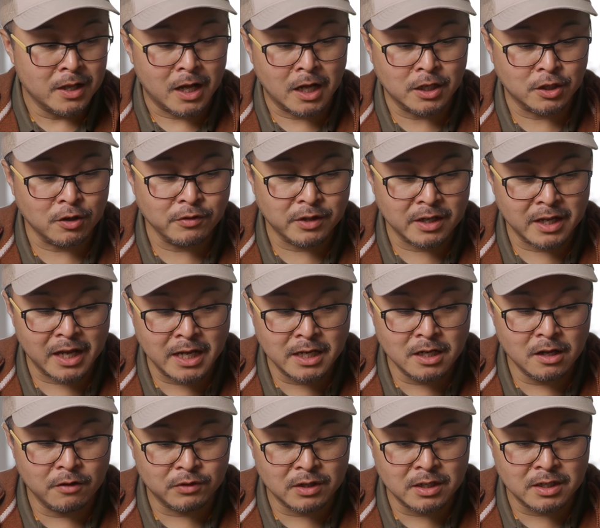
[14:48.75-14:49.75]
I don't think
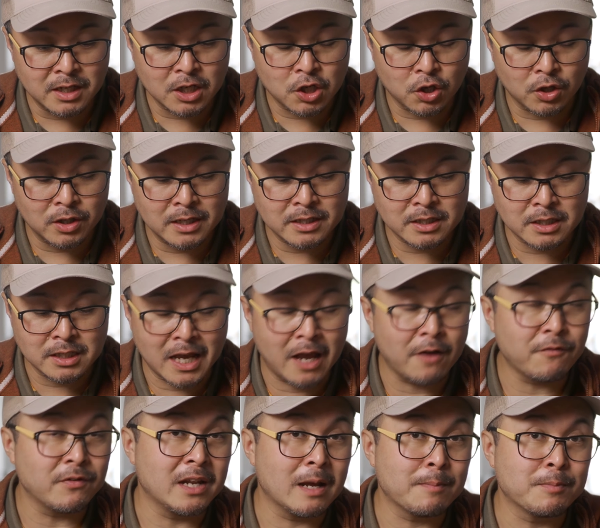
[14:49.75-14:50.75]
any of the Nikon lenses
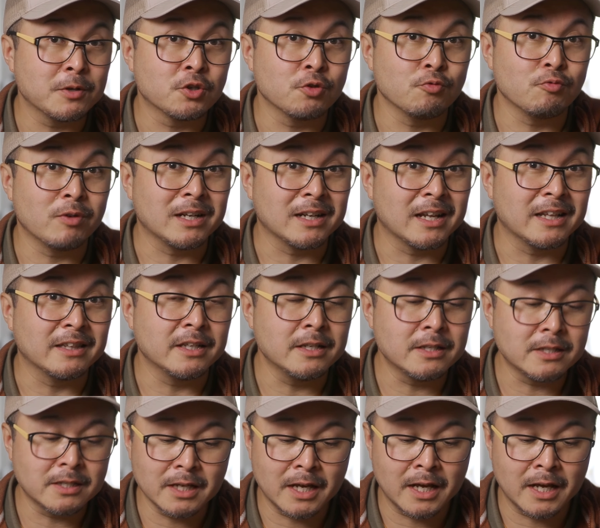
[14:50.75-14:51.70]
have an aperture ring like this.